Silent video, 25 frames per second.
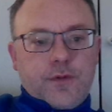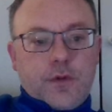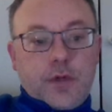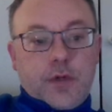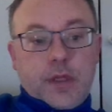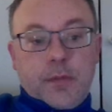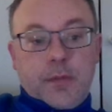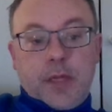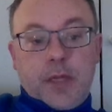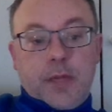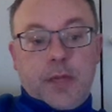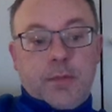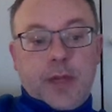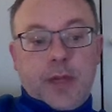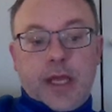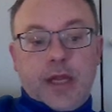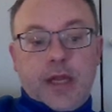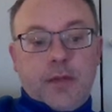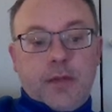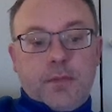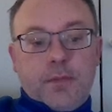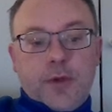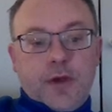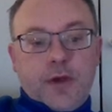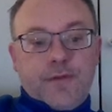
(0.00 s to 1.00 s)
I mean, he played
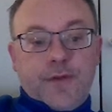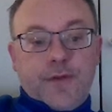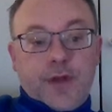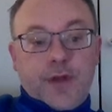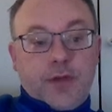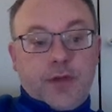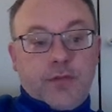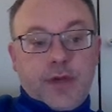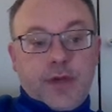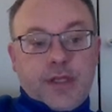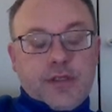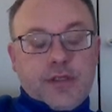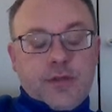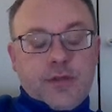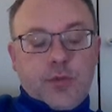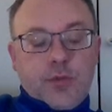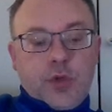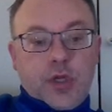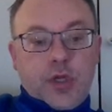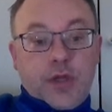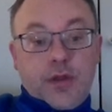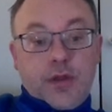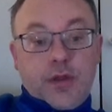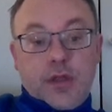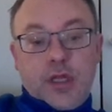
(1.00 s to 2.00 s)
it perfectly reasonable.
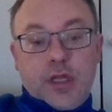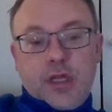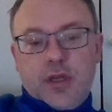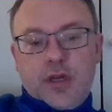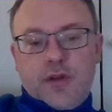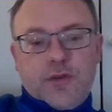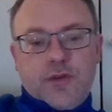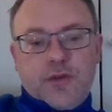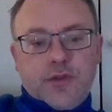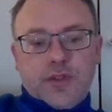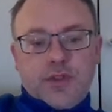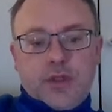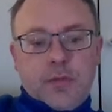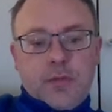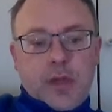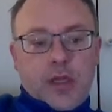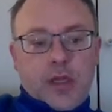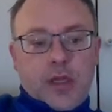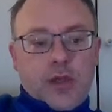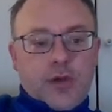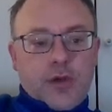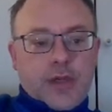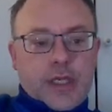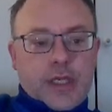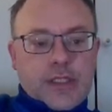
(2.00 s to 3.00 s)
He could have also maybe
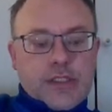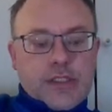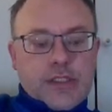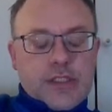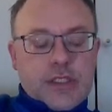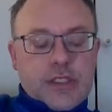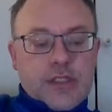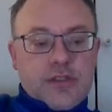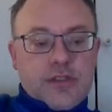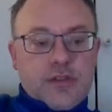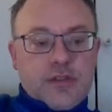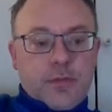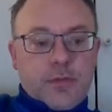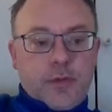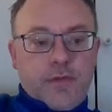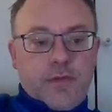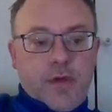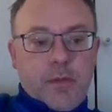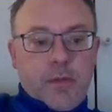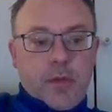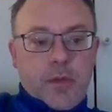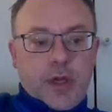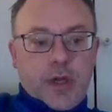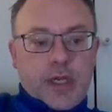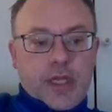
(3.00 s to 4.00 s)
gone h6 to
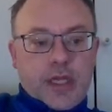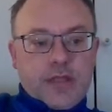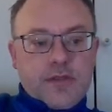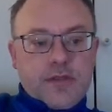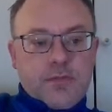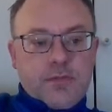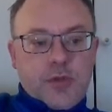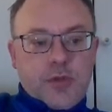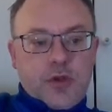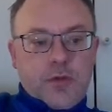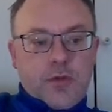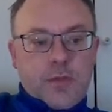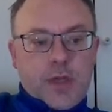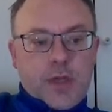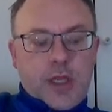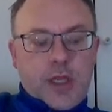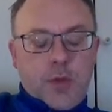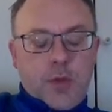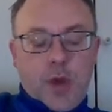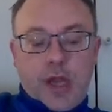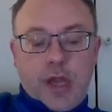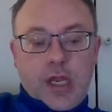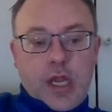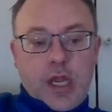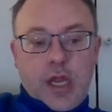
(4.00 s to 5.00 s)
prevent my next move, but he
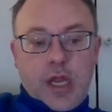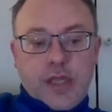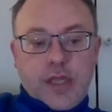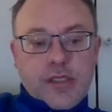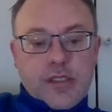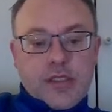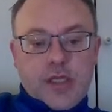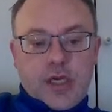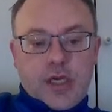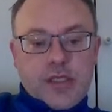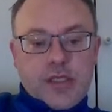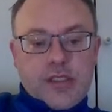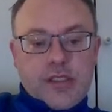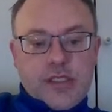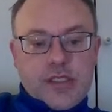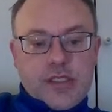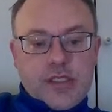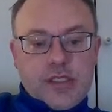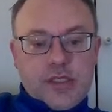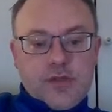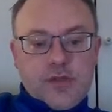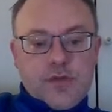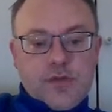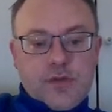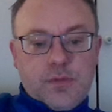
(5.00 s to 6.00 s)
went knight
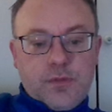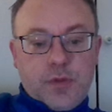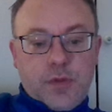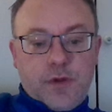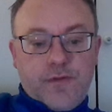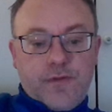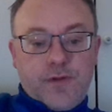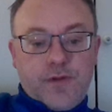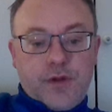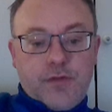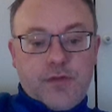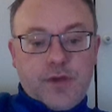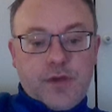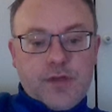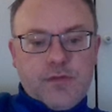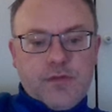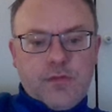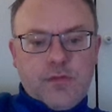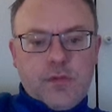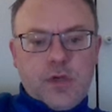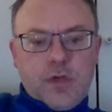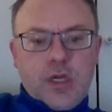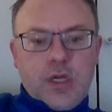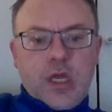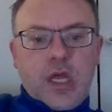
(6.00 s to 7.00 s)
c6, which was perfectly
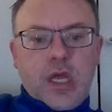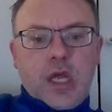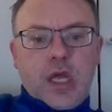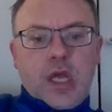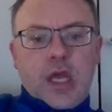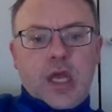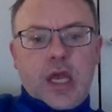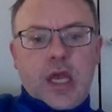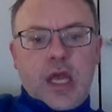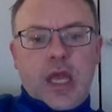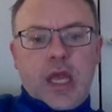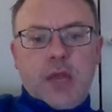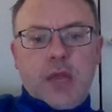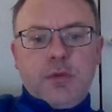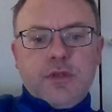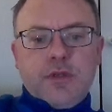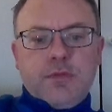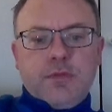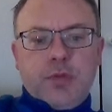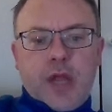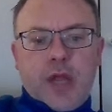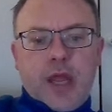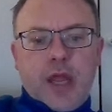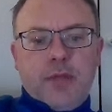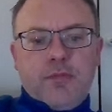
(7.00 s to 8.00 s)
reasonable. He was
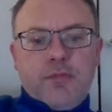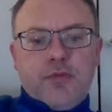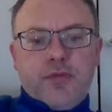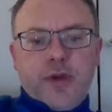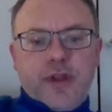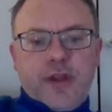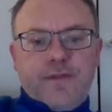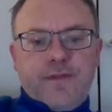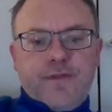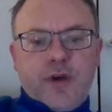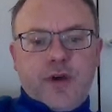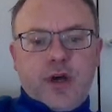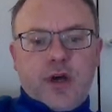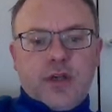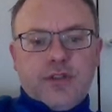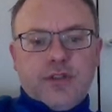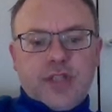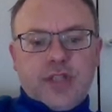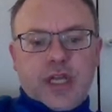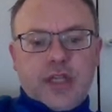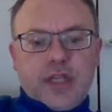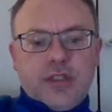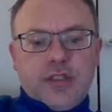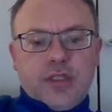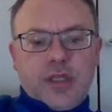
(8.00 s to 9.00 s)
playing pretty fast
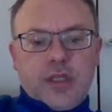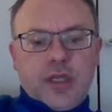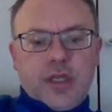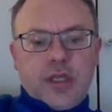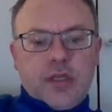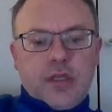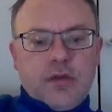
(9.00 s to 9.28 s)
actually.